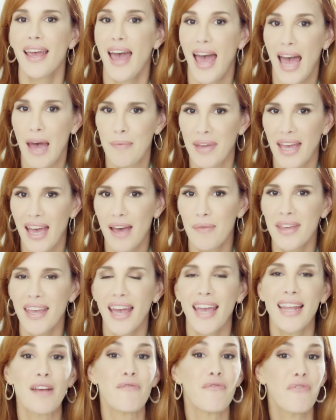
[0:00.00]
I'm Gaby
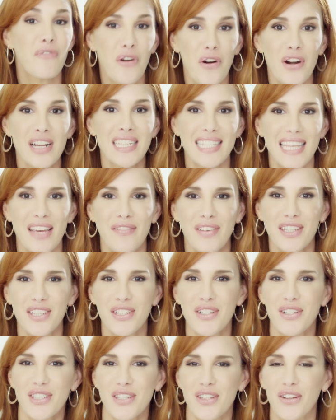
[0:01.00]
and I'm 47
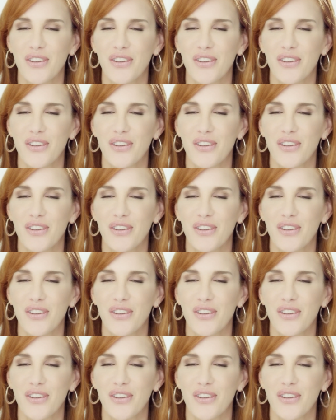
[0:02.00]
years